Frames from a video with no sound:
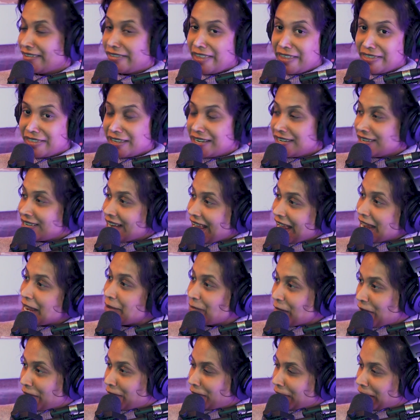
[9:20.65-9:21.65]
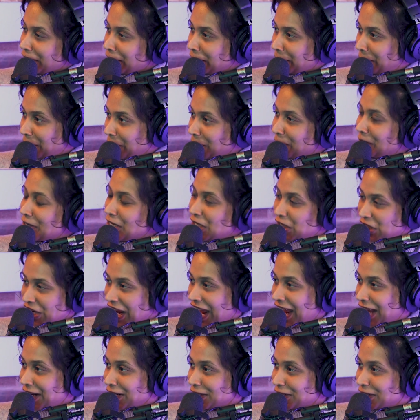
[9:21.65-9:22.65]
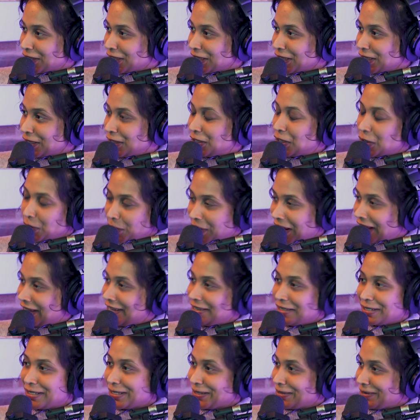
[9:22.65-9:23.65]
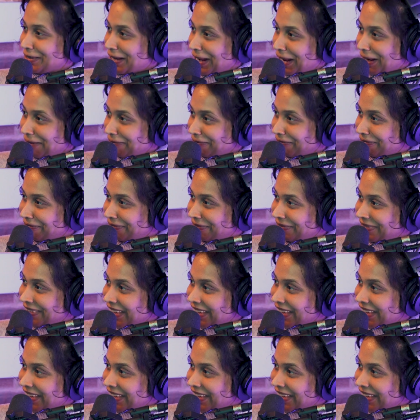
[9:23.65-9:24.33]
that the name of Akbar be changed to a Hindu name.